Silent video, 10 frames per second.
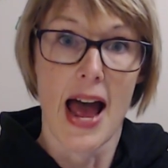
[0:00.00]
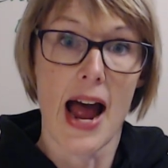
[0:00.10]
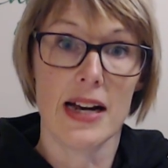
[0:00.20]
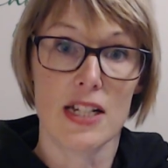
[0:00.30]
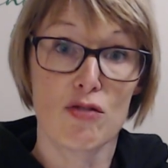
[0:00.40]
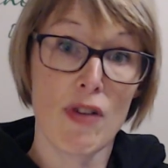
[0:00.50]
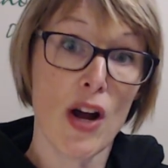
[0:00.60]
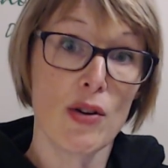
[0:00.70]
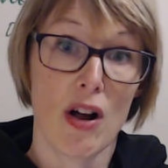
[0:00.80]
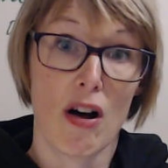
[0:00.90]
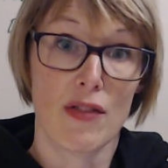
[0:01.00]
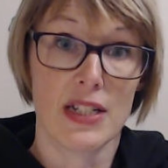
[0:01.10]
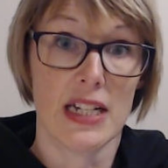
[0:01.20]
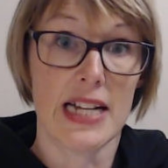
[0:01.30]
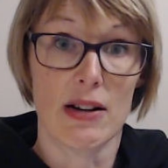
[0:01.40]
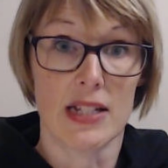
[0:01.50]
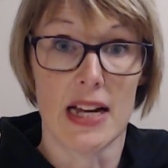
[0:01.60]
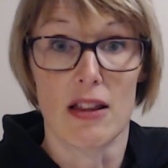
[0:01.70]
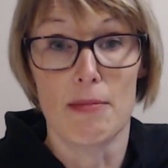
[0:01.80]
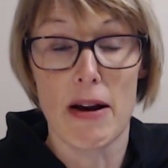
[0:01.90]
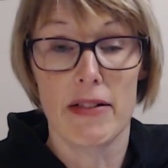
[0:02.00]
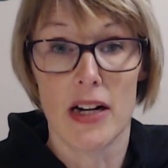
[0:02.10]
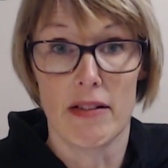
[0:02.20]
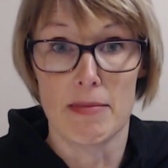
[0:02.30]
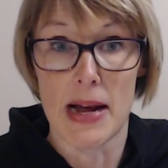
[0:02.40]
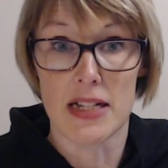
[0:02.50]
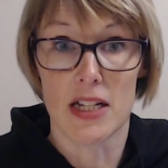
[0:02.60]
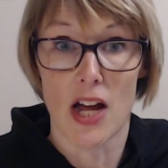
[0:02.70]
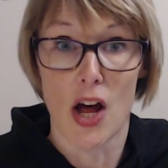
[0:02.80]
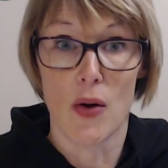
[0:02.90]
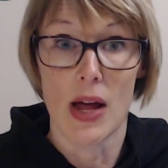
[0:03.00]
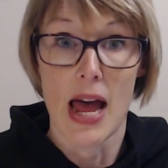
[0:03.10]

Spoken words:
and it's grown and harvested down in South America, in Mexico,